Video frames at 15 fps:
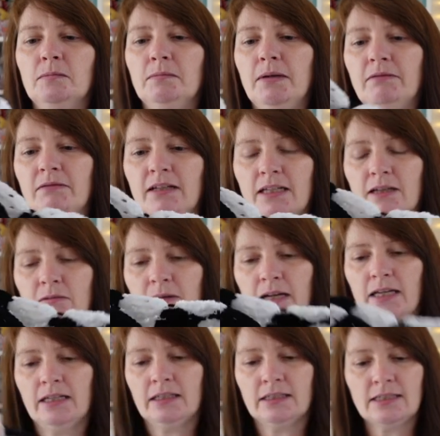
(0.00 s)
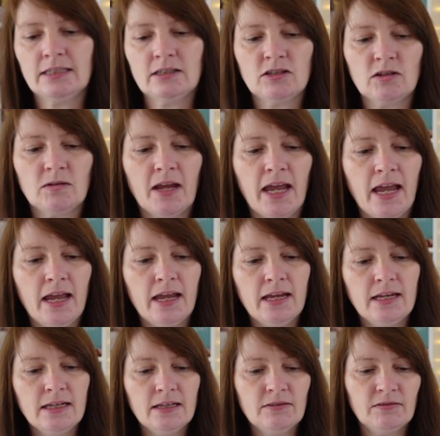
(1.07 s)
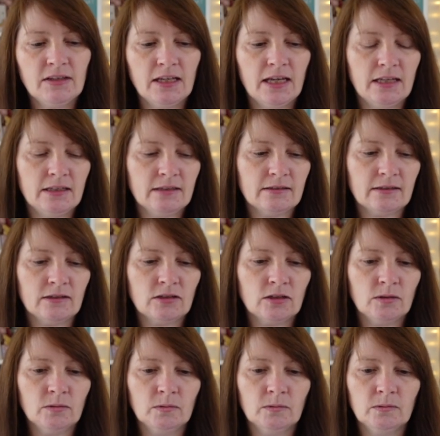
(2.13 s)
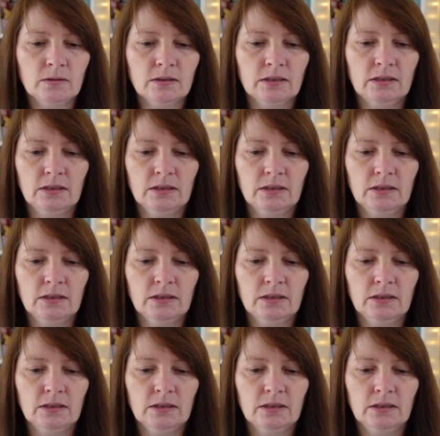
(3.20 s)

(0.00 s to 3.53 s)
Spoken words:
merrily away and I didn't do any of the ends at all